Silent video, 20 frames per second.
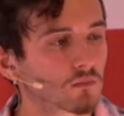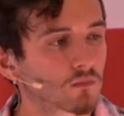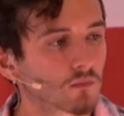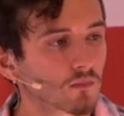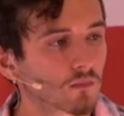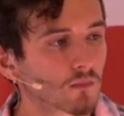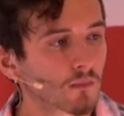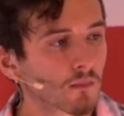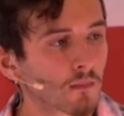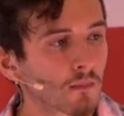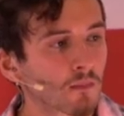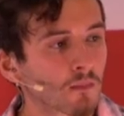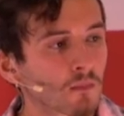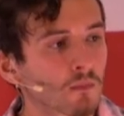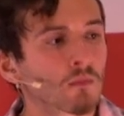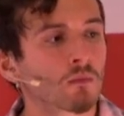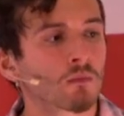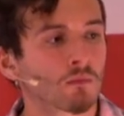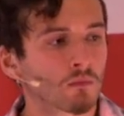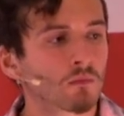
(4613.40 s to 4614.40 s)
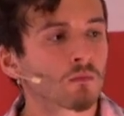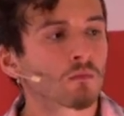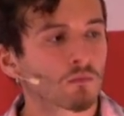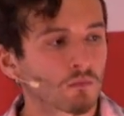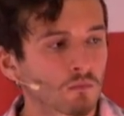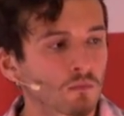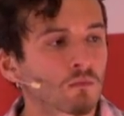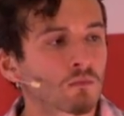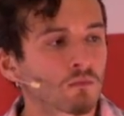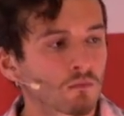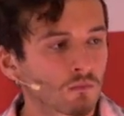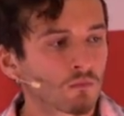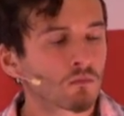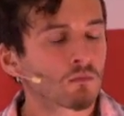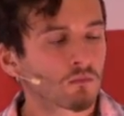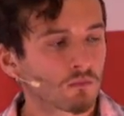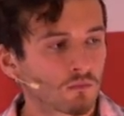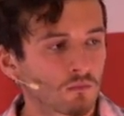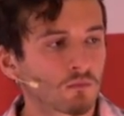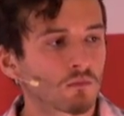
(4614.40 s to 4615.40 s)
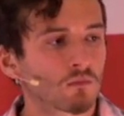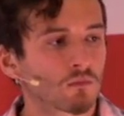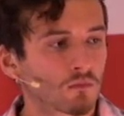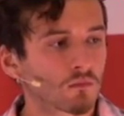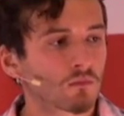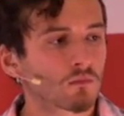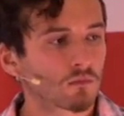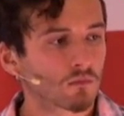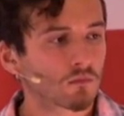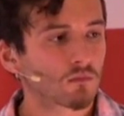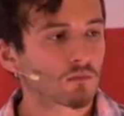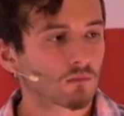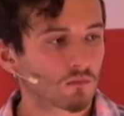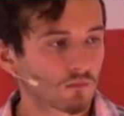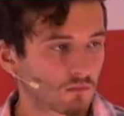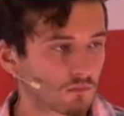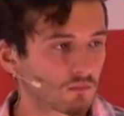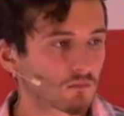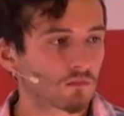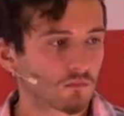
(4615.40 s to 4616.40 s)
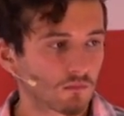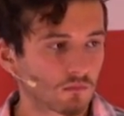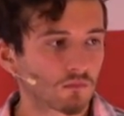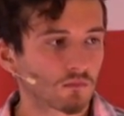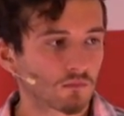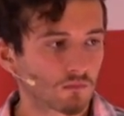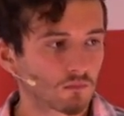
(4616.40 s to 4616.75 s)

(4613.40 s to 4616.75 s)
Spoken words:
your modulation of your voice is good. So you can, it's easy